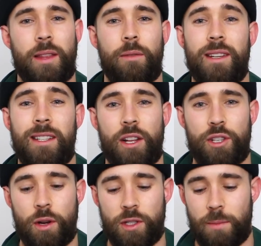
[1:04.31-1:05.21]
and the reason I
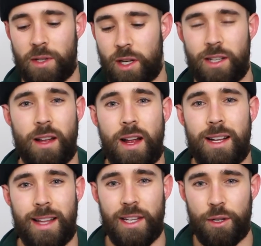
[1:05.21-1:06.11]
chose them is because
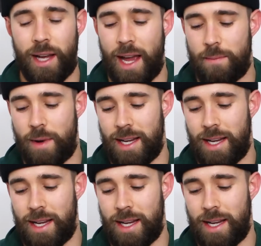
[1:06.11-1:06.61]
they're UK